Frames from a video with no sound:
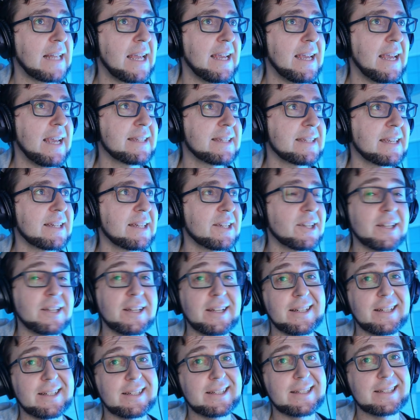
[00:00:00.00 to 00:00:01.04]
It's
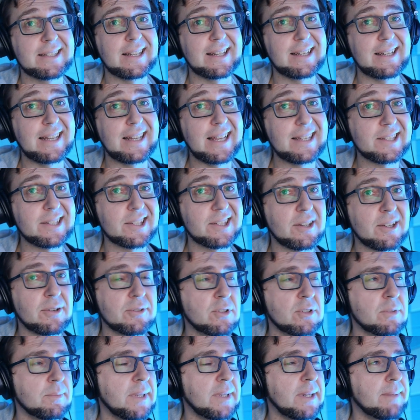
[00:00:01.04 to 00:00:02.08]
a laser sound
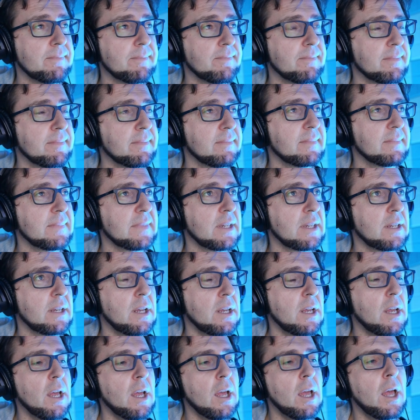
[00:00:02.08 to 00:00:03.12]
to me.
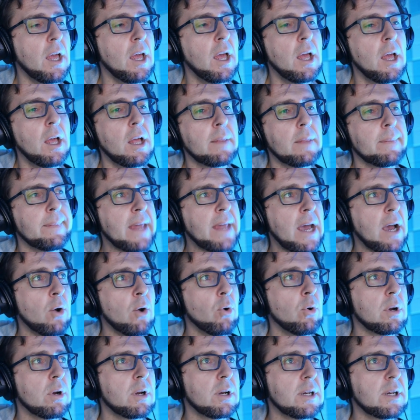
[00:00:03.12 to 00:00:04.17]

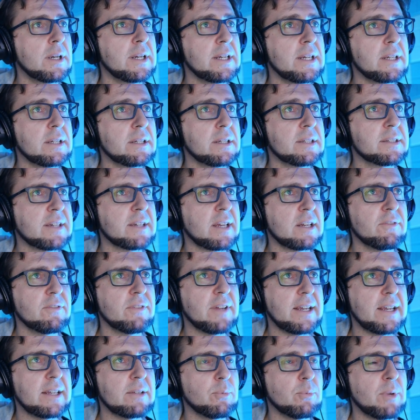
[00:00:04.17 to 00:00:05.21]
Now it's kind of
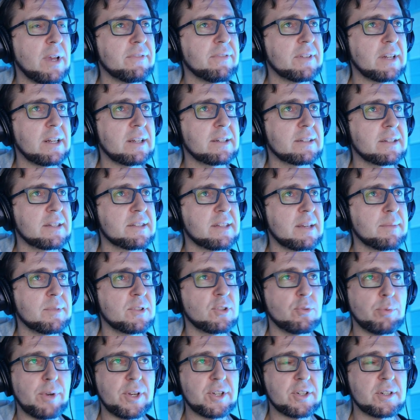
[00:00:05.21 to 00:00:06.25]
like we have like the same
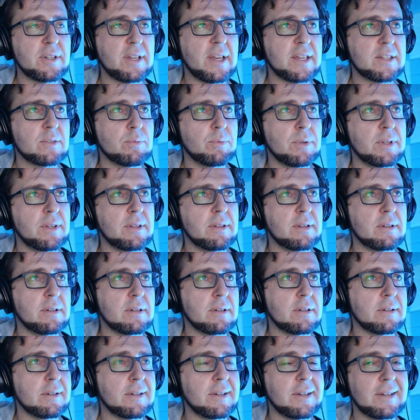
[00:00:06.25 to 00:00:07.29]
situation as with
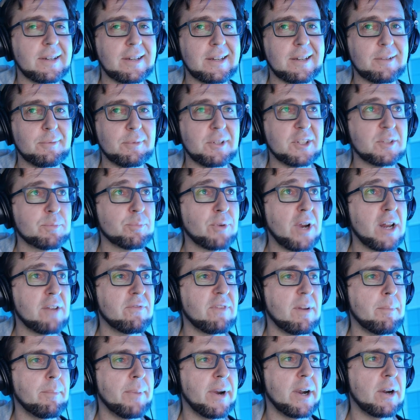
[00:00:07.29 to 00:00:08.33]
the sprite
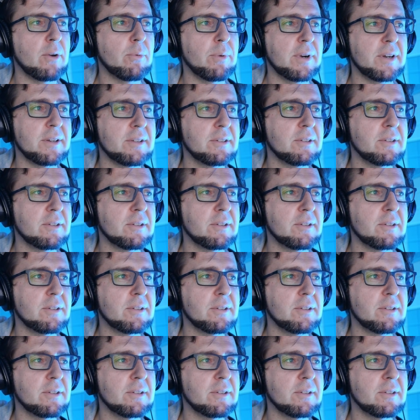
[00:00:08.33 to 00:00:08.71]
vampire, where